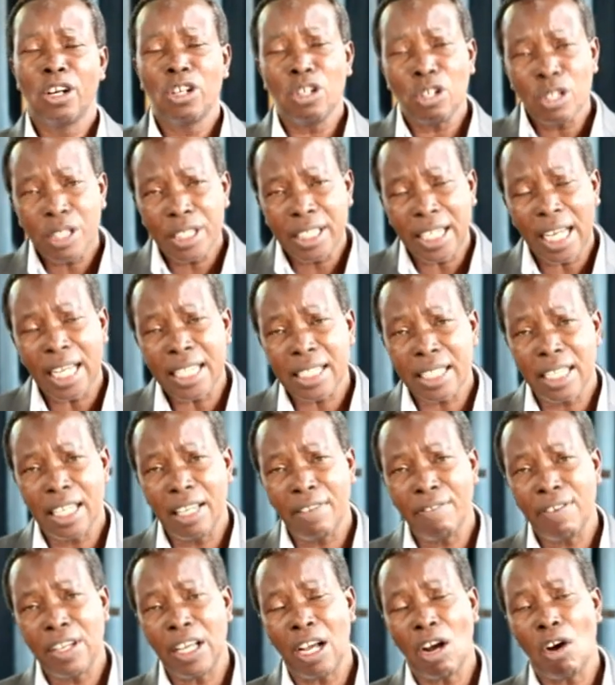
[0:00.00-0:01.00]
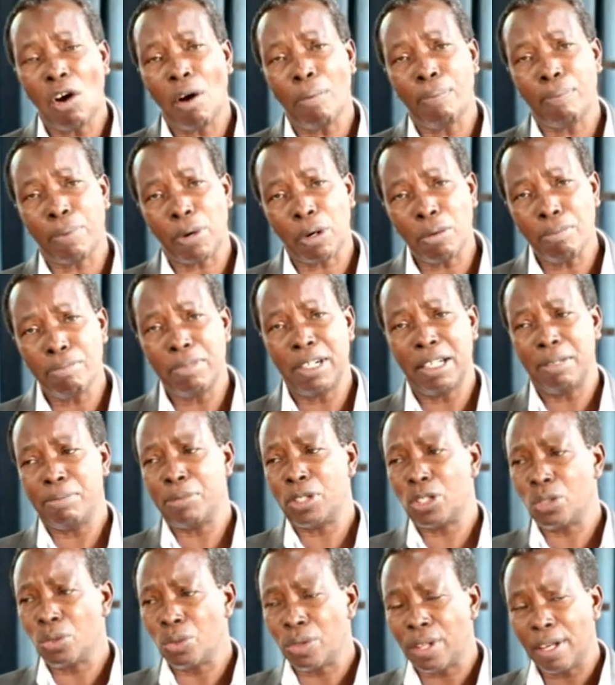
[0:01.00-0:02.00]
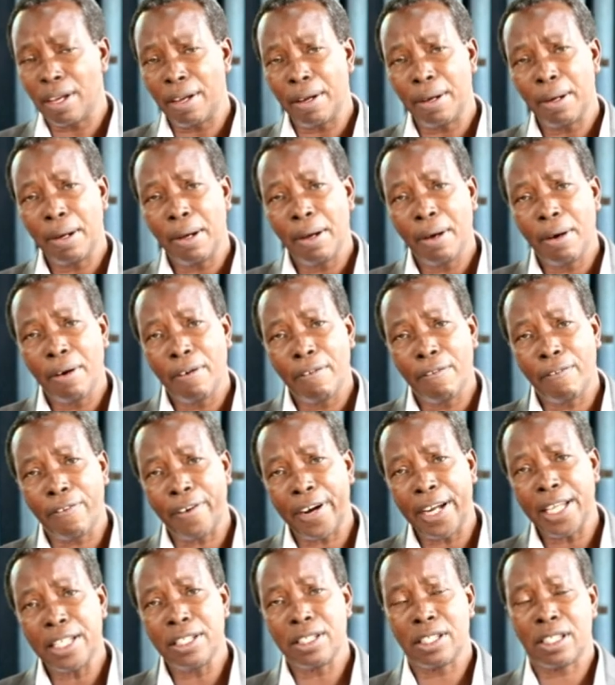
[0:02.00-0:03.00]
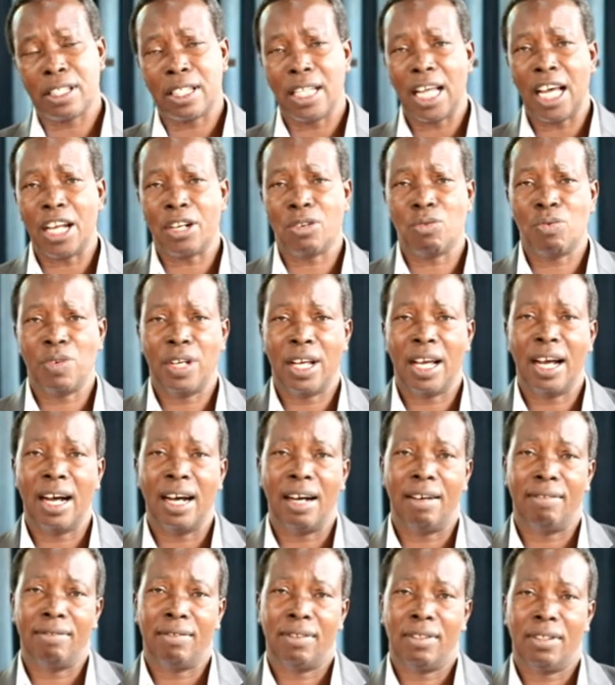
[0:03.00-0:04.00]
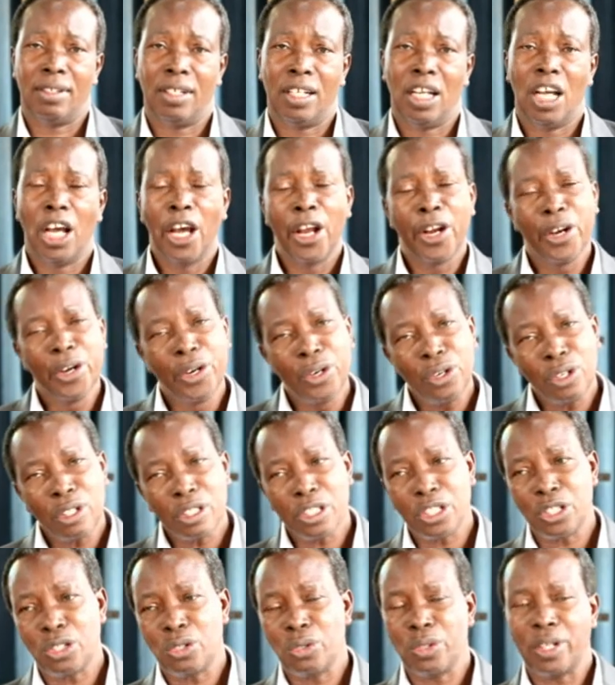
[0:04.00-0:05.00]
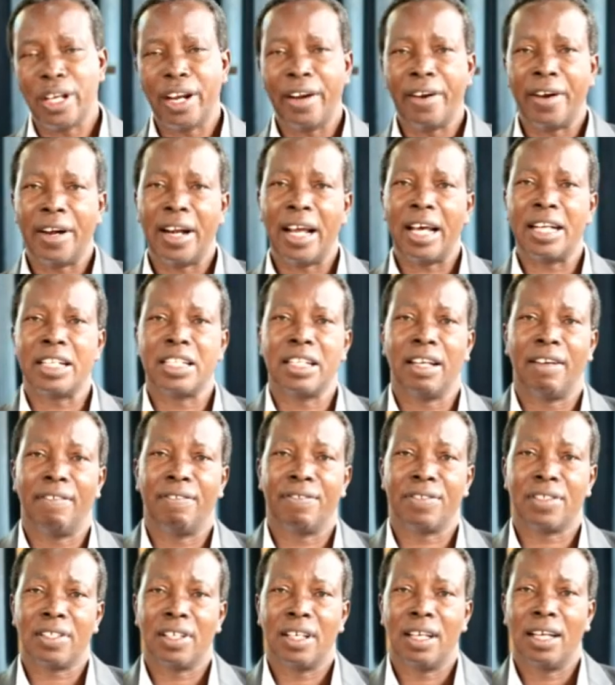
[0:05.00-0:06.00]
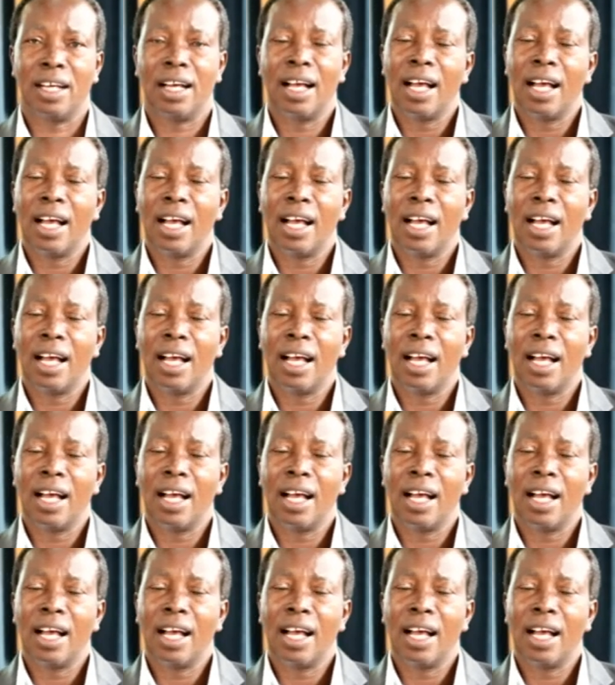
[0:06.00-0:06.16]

not just giving our problems to the friends that we have, not to the relatives.